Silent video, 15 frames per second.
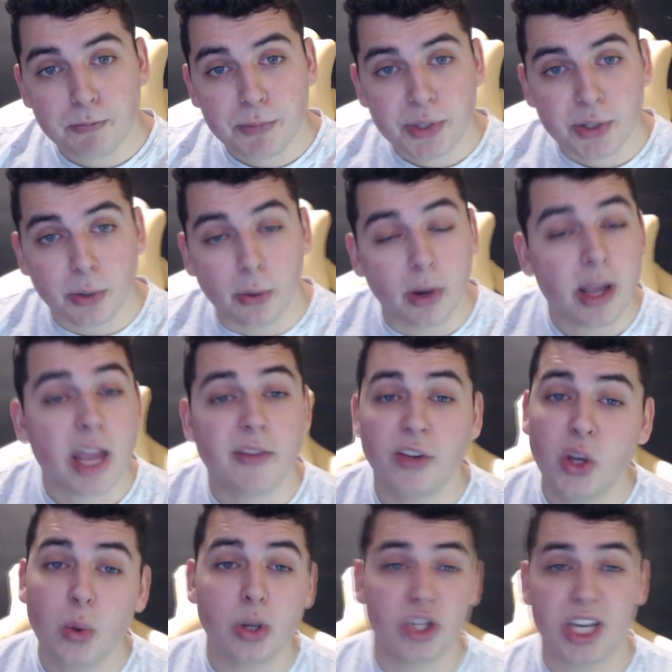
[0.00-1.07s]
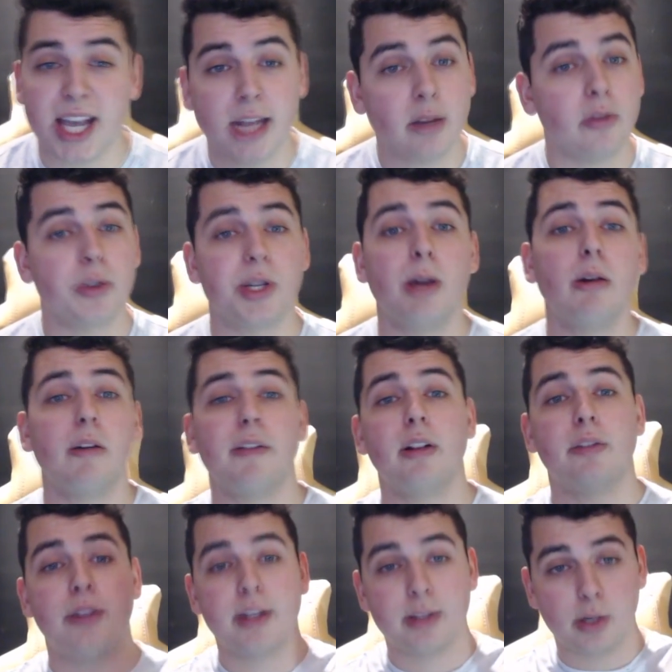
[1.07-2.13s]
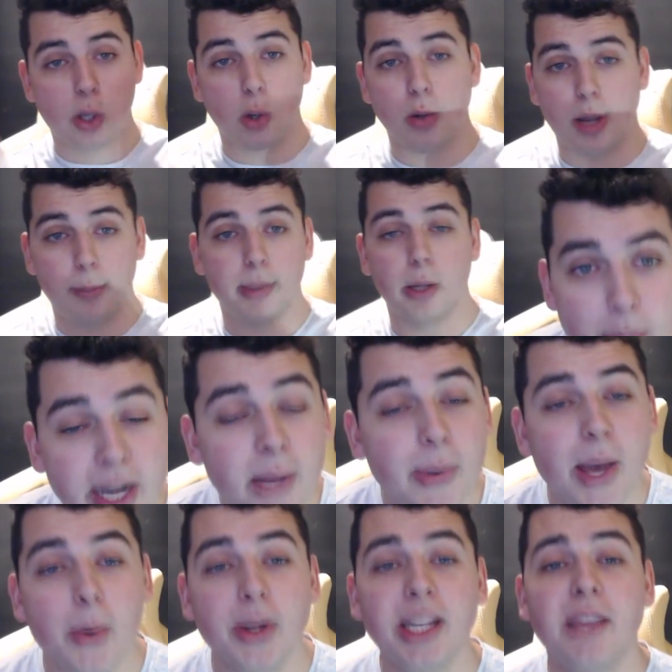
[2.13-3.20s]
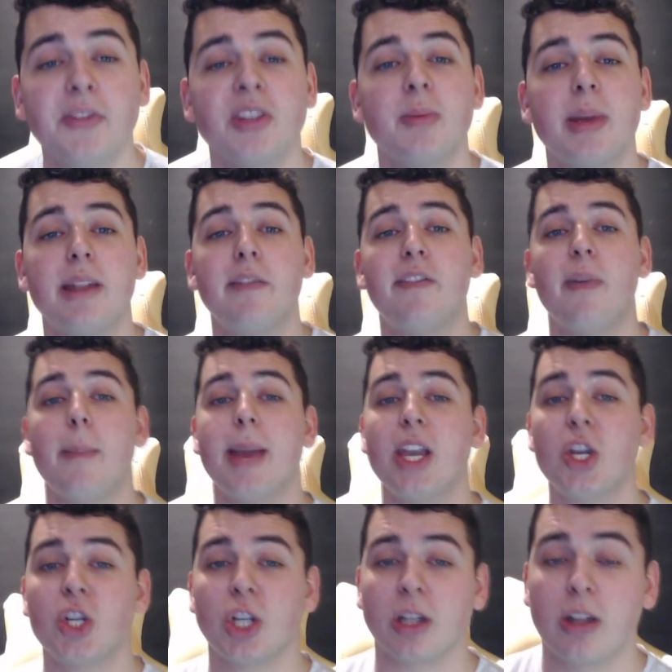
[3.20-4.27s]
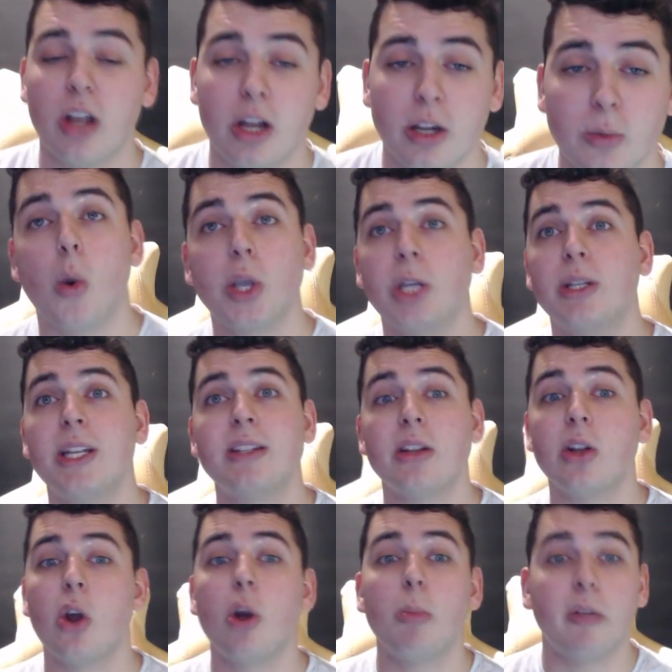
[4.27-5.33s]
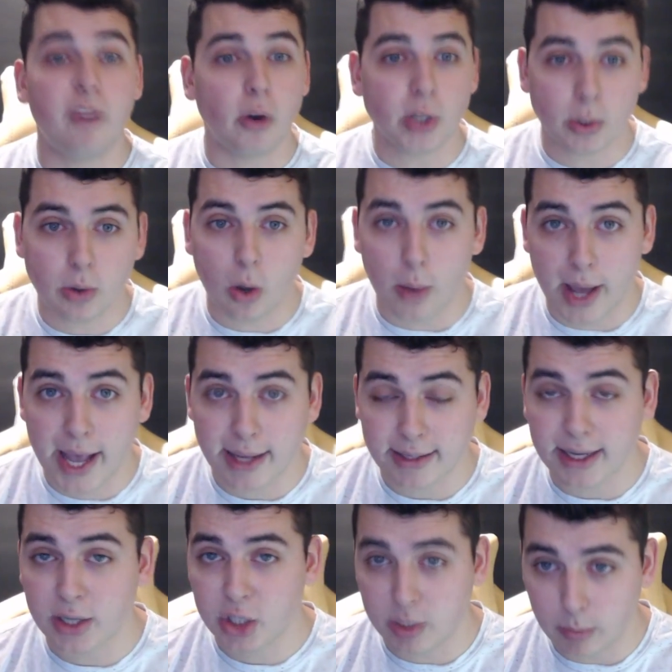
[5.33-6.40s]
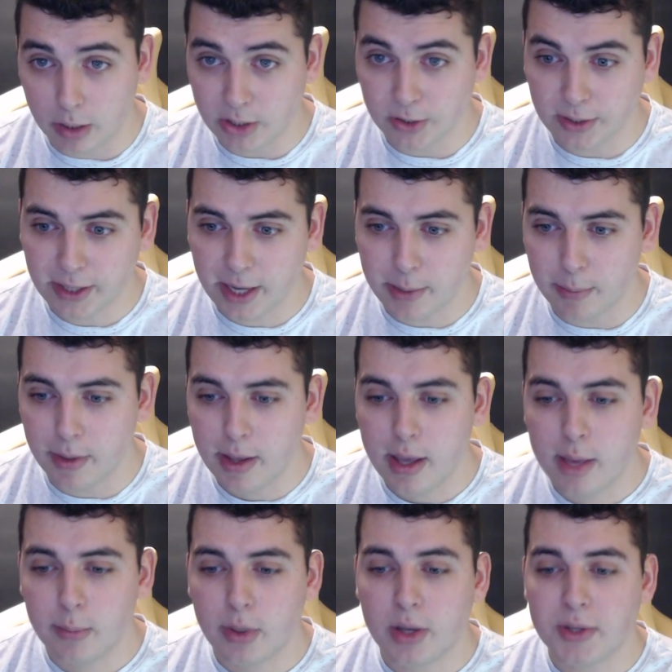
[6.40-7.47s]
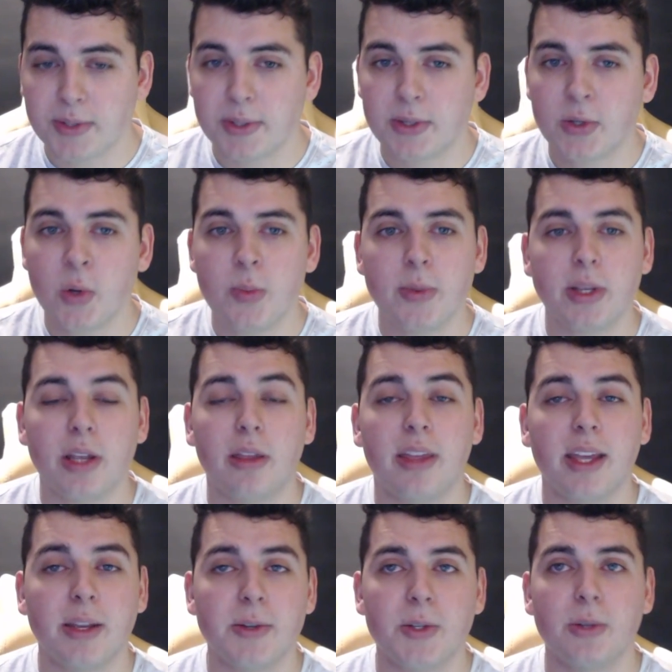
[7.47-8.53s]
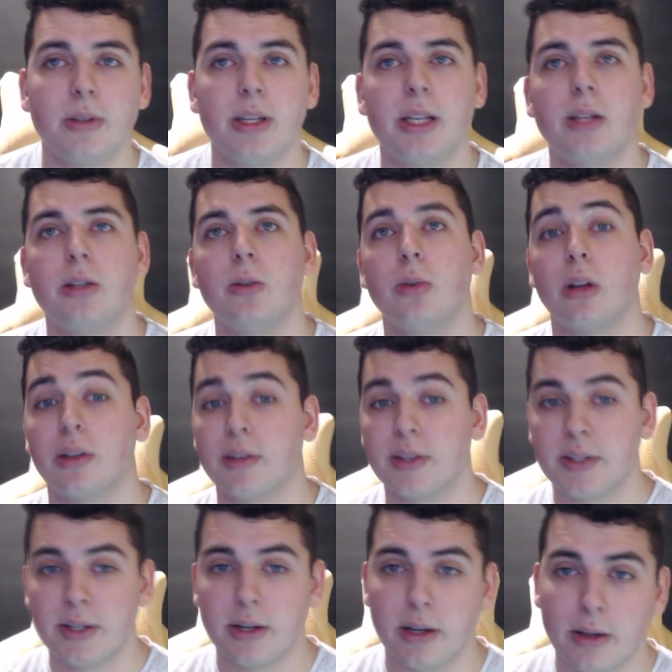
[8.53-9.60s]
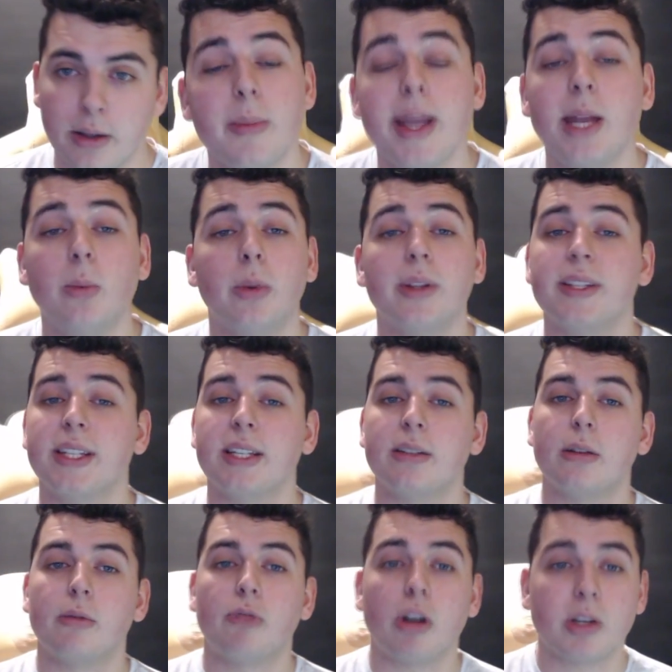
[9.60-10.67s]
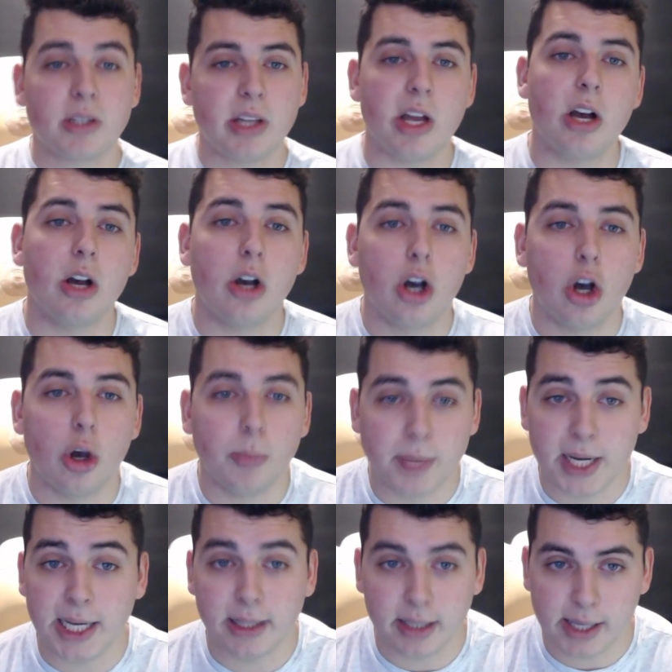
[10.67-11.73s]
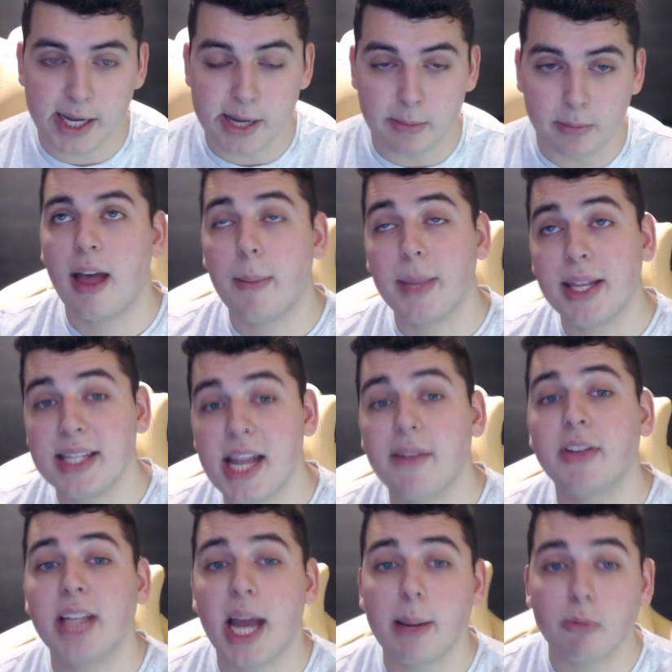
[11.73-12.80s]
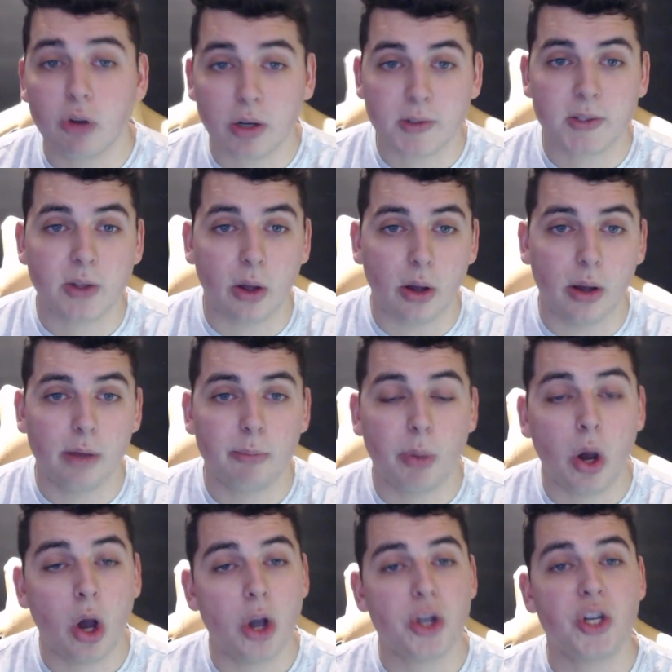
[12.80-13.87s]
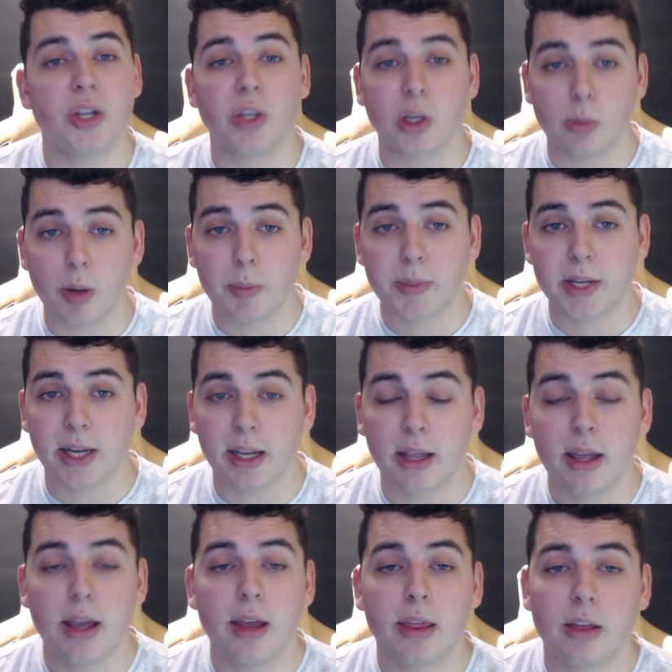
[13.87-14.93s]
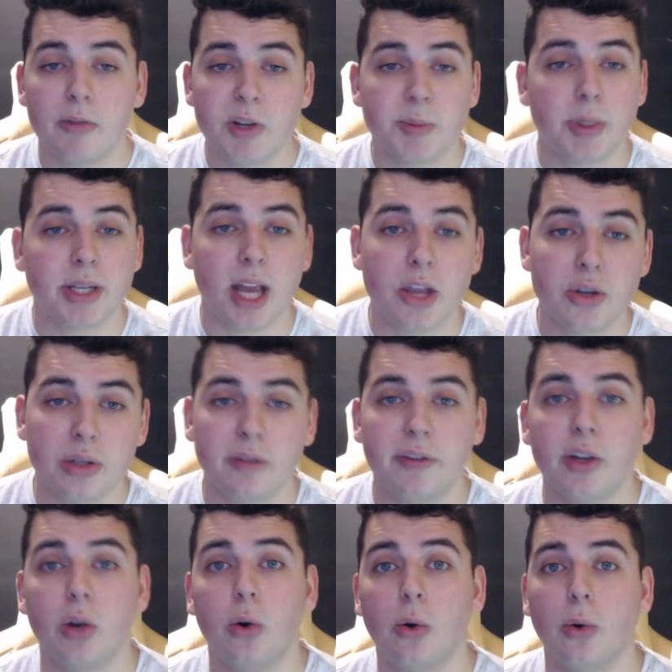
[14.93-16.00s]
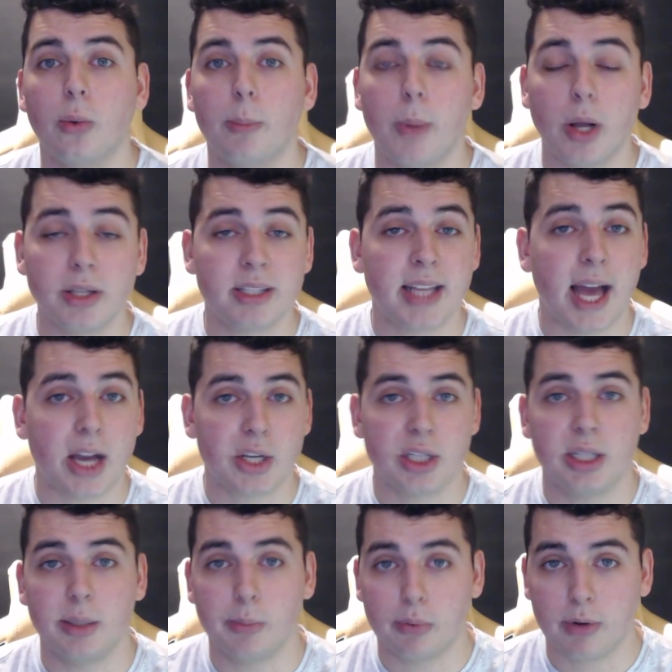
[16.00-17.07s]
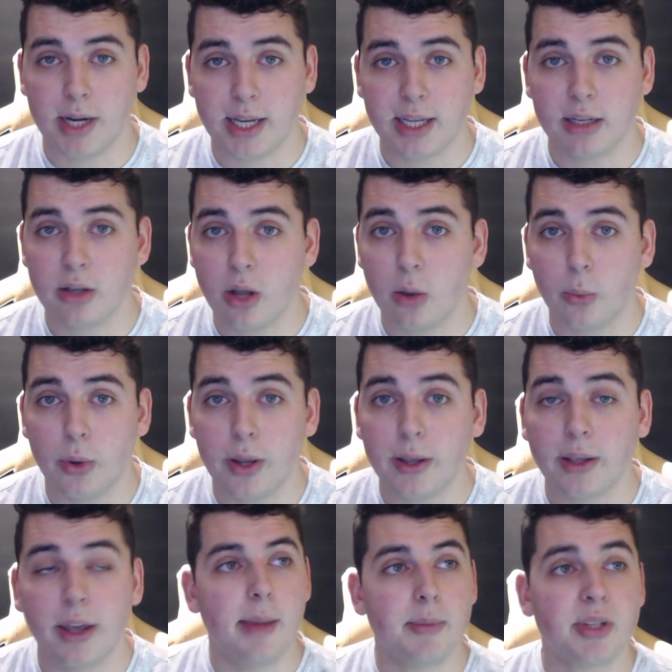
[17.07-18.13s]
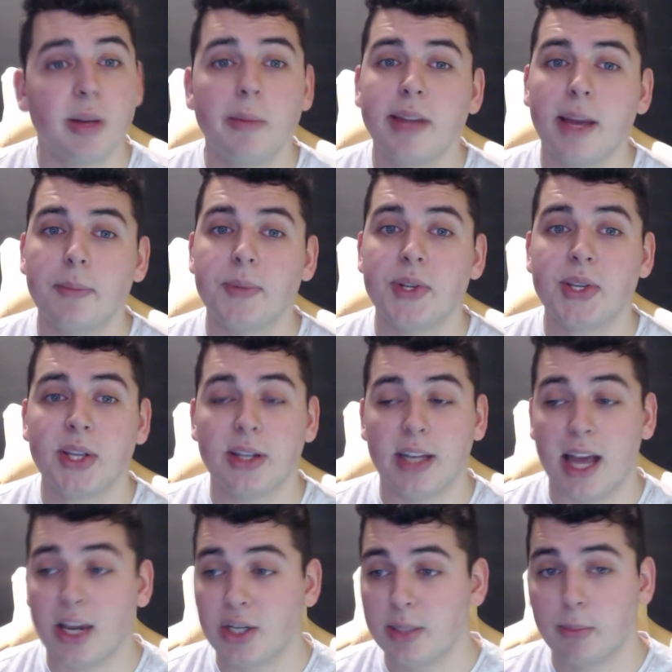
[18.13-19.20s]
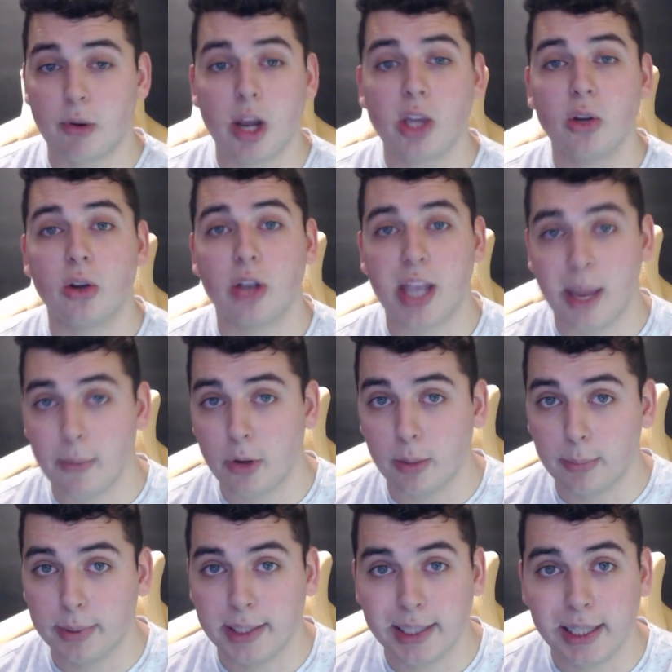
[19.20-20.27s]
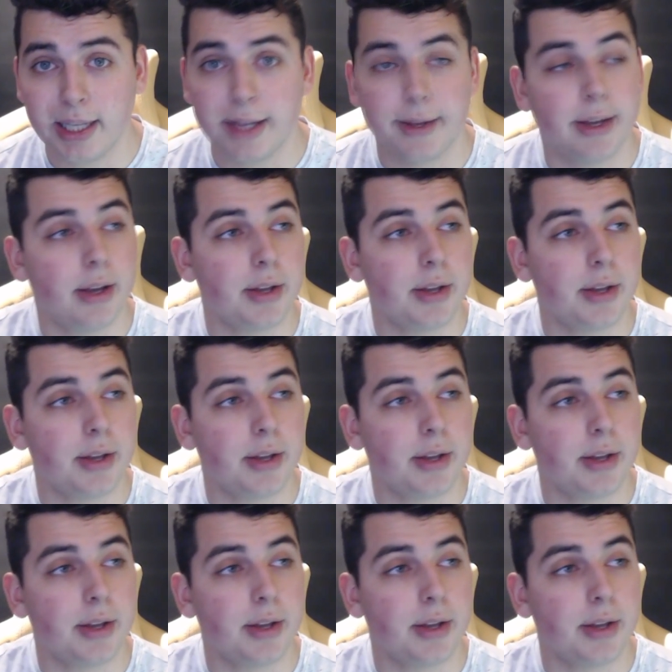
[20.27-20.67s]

So if you do want to check any of those out, feel free to go down below. But anyway, I want to give some information on what you need to know before you go ahead and actually mod your game, because there's so many things you need to consider. The main ones is Rockstar updating the game. That means every time Rockstar push a new update, there is potential for your mods to actually break and not work. And sometimes this can actually break your game completely.